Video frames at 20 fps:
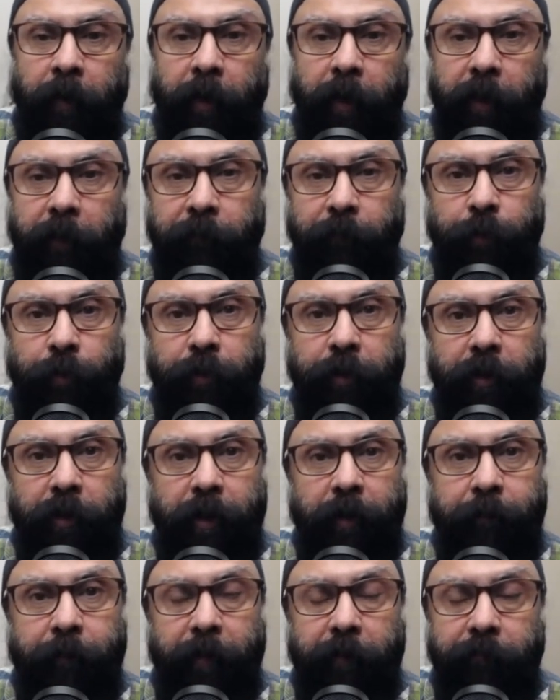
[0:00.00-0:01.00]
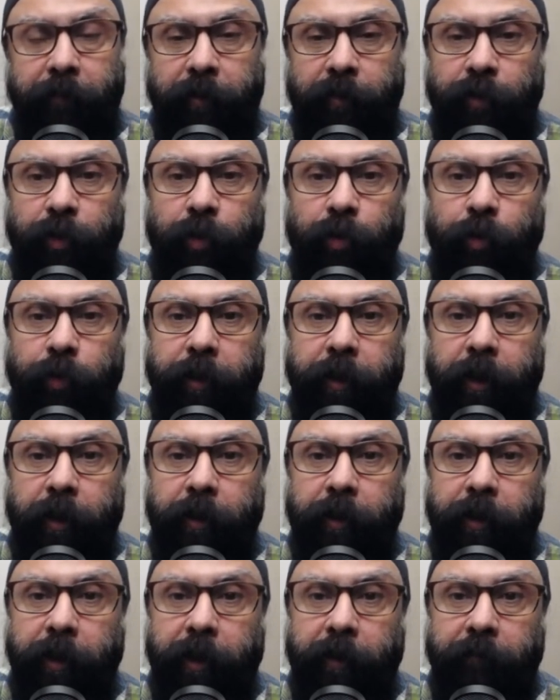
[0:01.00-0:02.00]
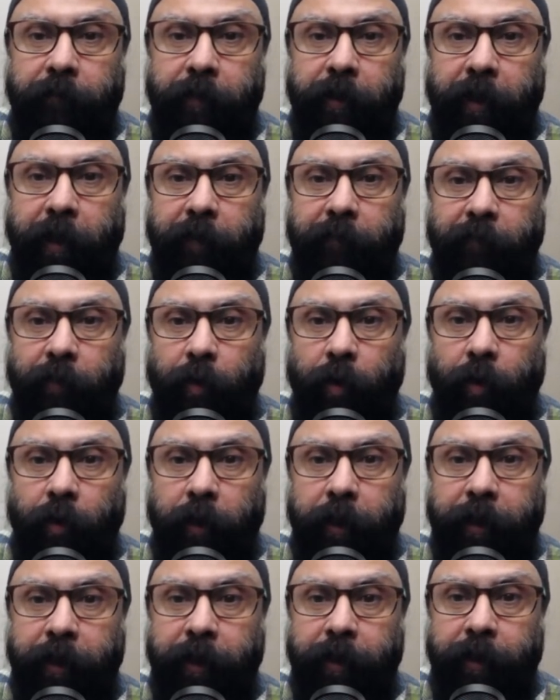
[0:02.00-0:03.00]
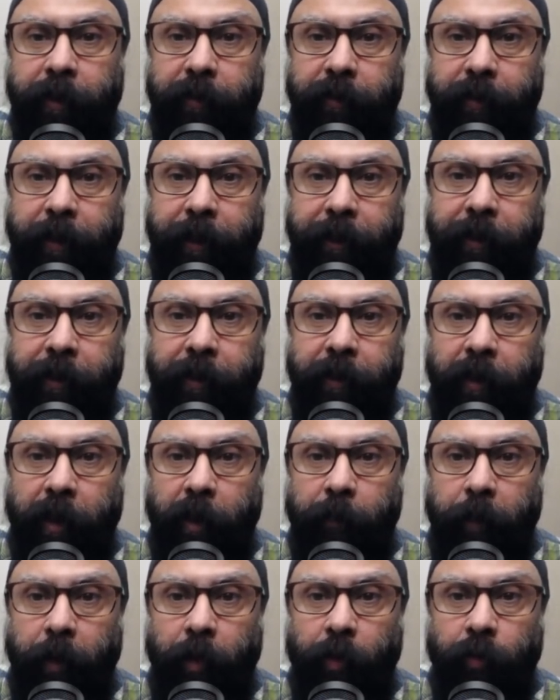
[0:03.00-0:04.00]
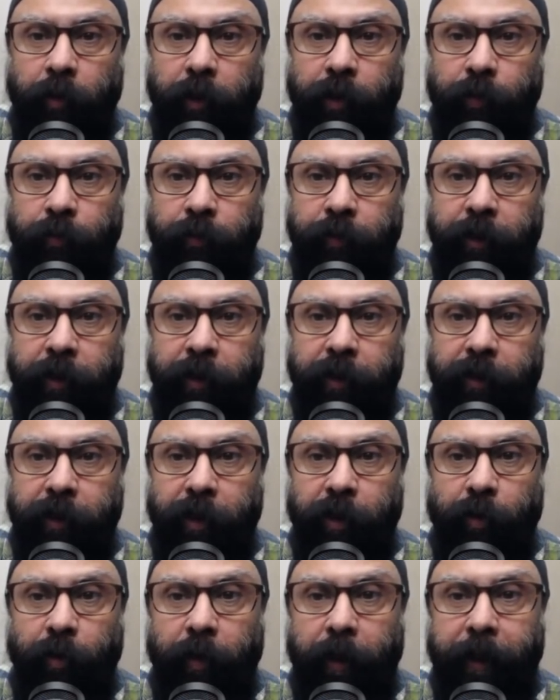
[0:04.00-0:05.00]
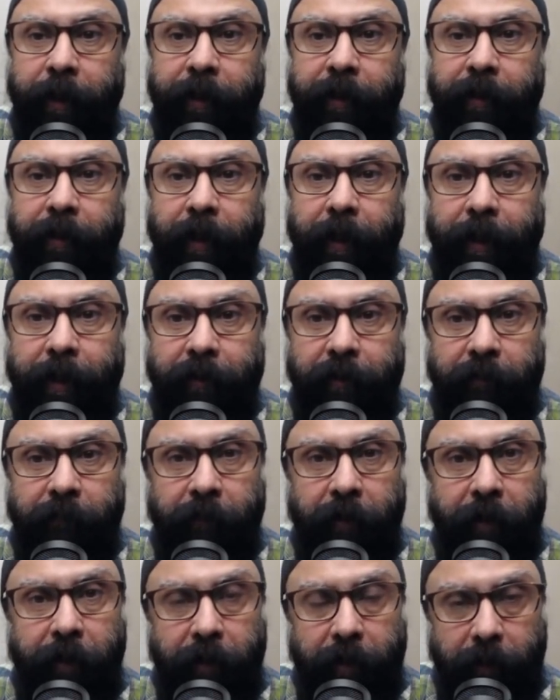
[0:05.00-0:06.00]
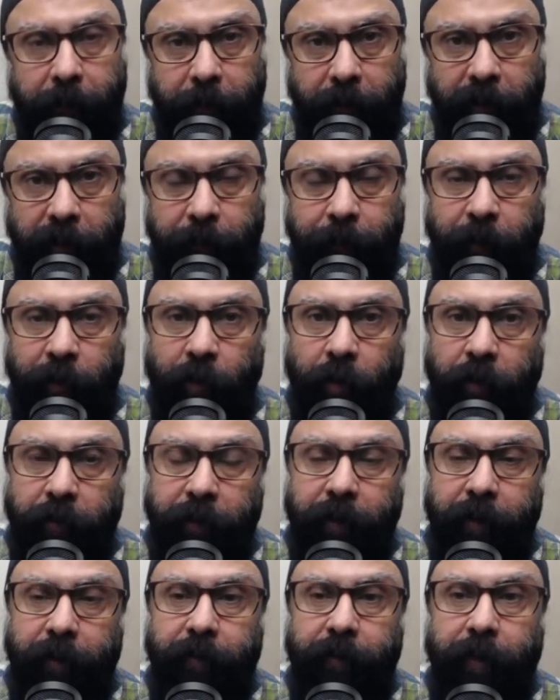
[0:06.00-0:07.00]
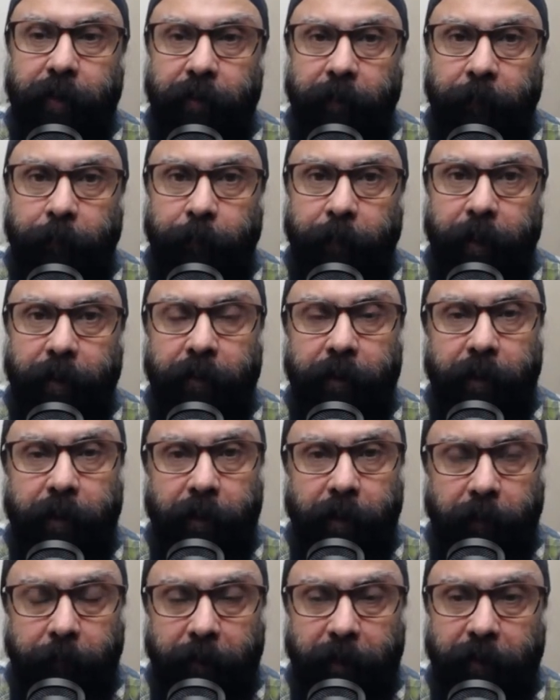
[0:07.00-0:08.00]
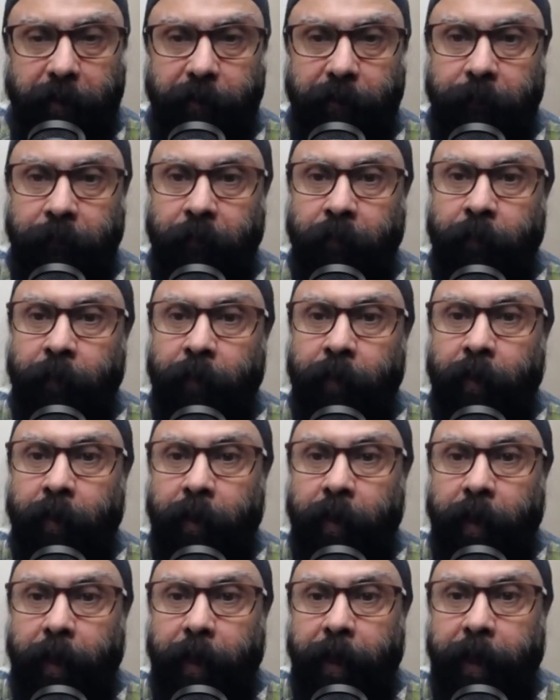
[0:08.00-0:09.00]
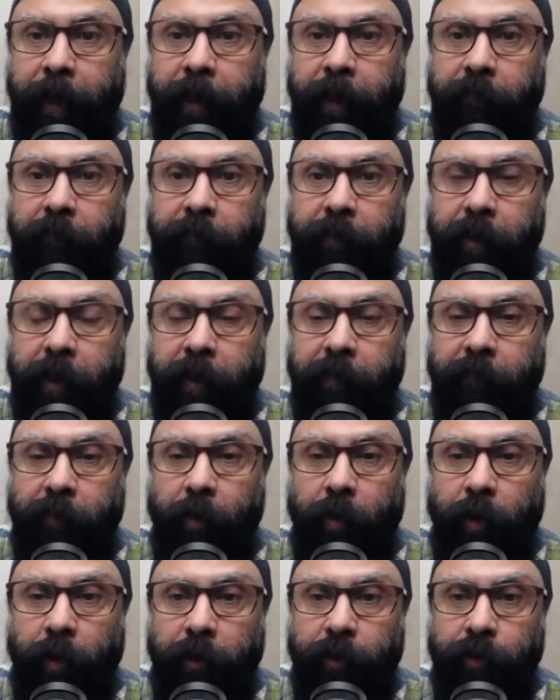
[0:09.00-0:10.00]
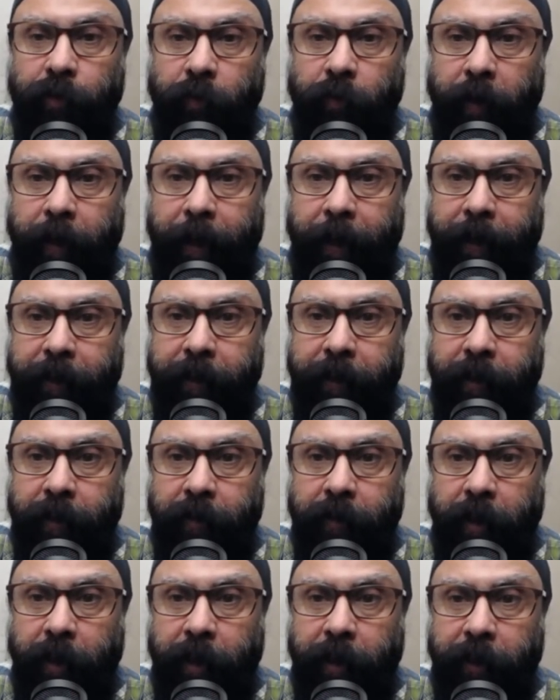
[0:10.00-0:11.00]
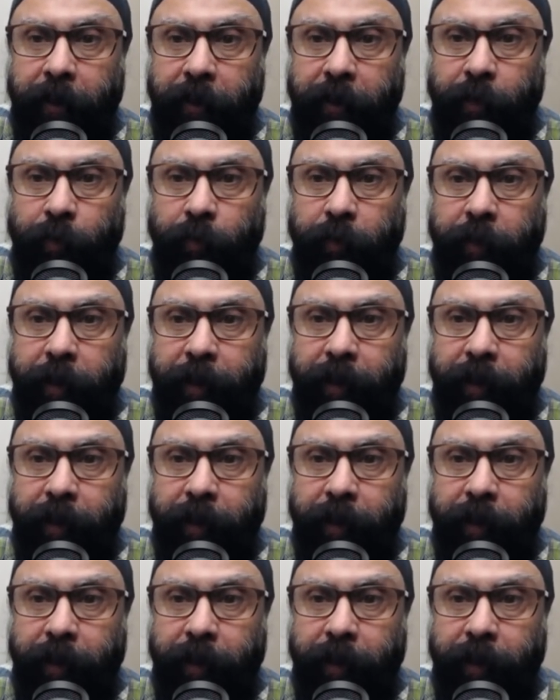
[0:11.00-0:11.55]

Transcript: If you see the previous tutorial, there we have already decided about using SQLite as our database because it is the simplest database, and we have also added the NuGet